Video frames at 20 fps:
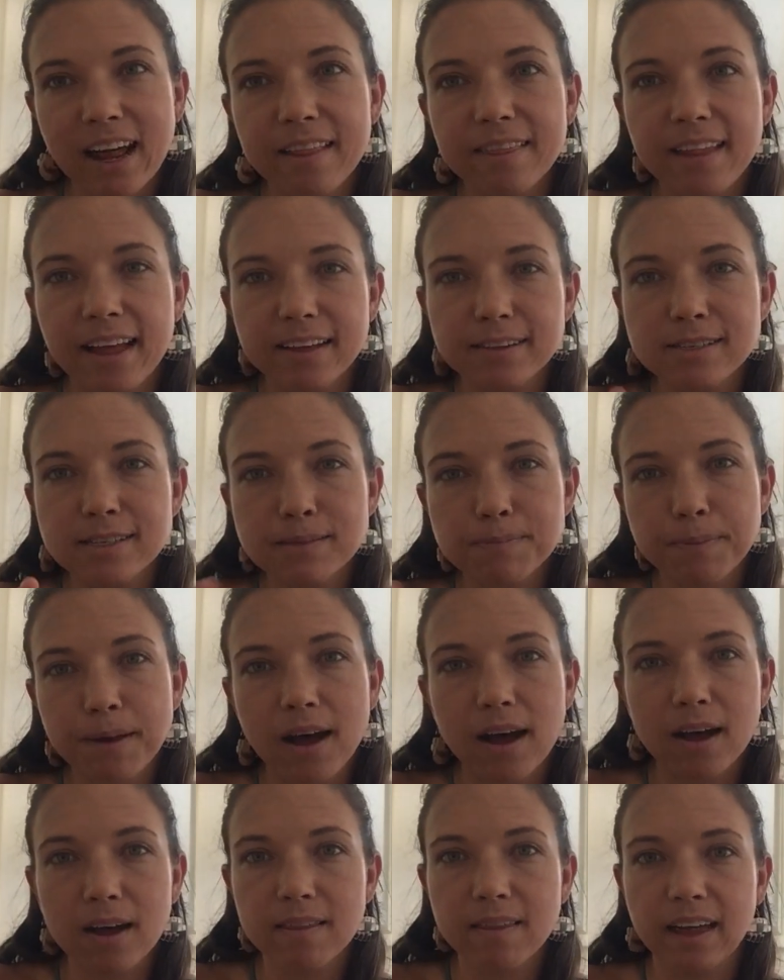and that
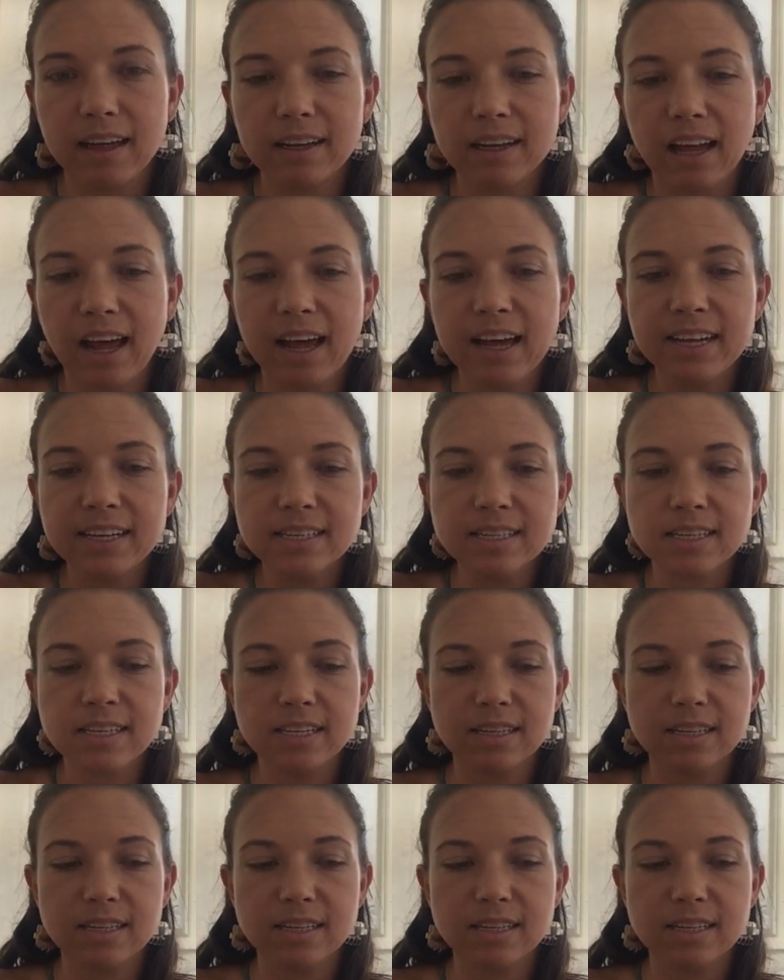spark, that light,